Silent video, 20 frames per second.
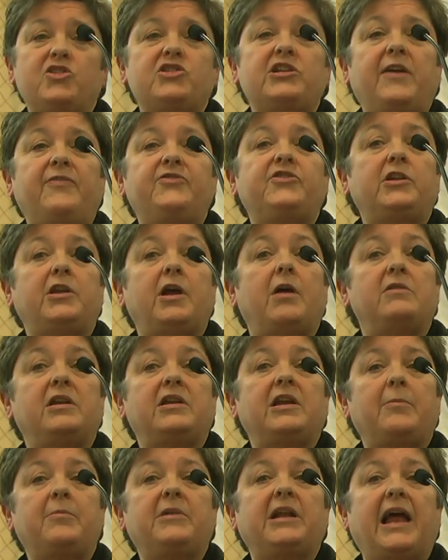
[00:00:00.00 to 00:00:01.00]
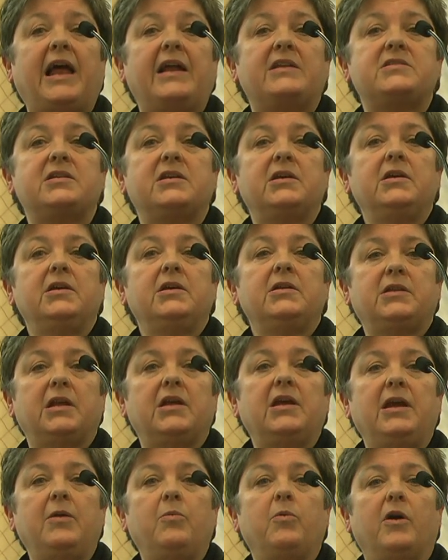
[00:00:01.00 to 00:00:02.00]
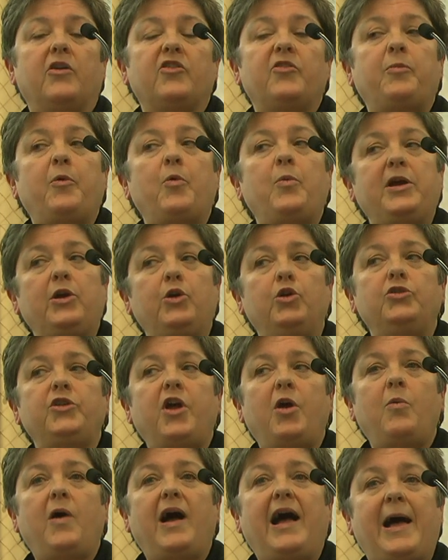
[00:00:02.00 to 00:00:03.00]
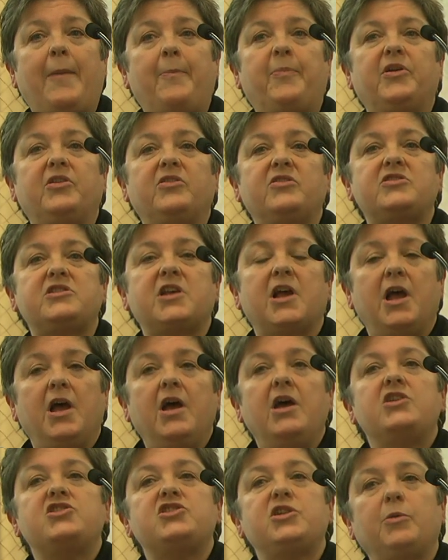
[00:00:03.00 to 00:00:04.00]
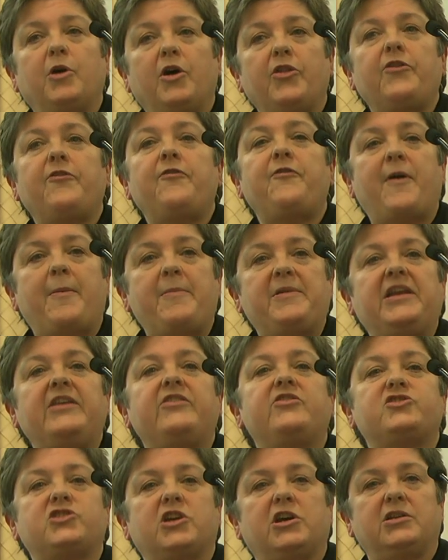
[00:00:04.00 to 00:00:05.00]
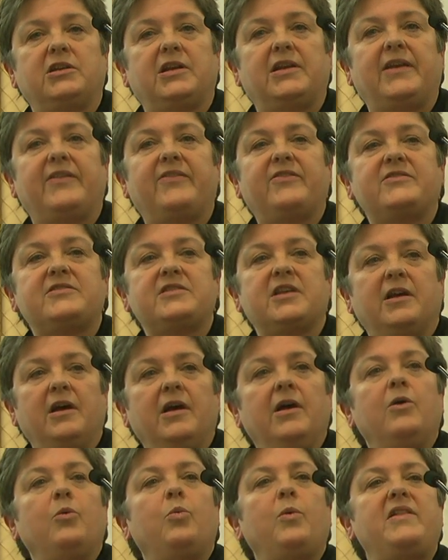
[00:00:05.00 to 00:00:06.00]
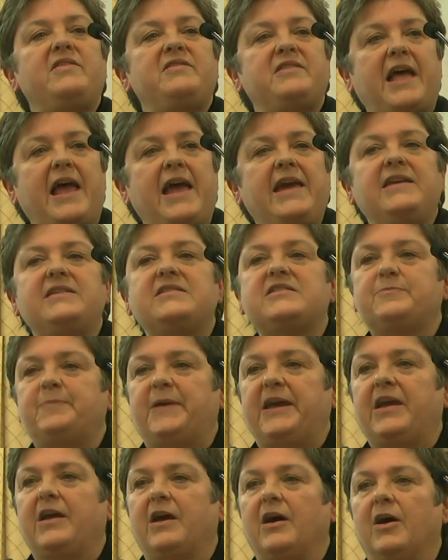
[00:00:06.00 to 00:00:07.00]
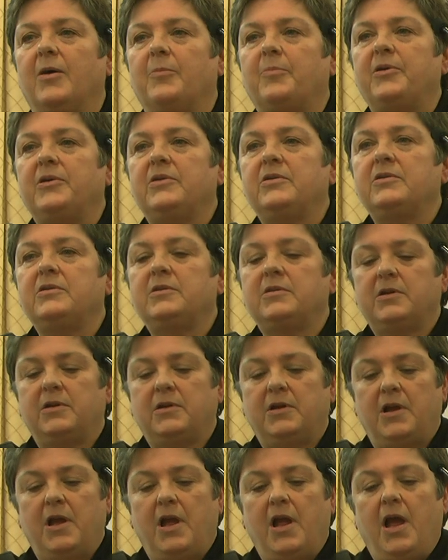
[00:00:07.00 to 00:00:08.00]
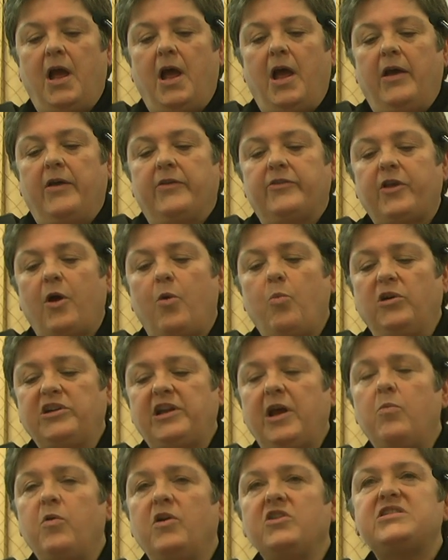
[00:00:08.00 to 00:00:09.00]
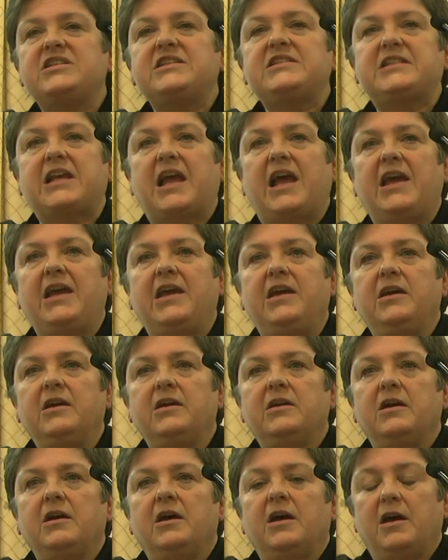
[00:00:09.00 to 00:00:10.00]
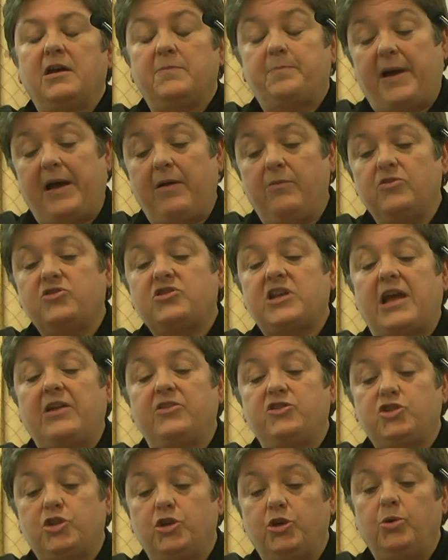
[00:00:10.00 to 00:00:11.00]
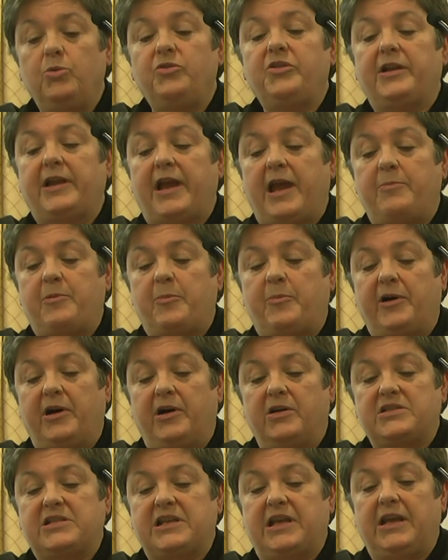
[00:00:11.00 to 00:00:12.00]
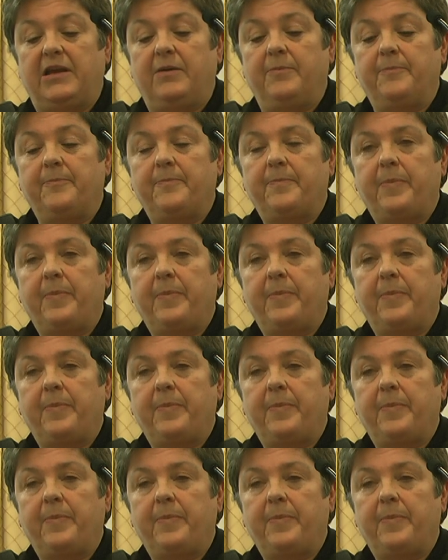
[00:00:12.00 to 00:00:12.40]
Left alone, and I'm glad that he was, but we all know what happens to other feminist journalists when they speak up. So what I want to say about and to the Labour Party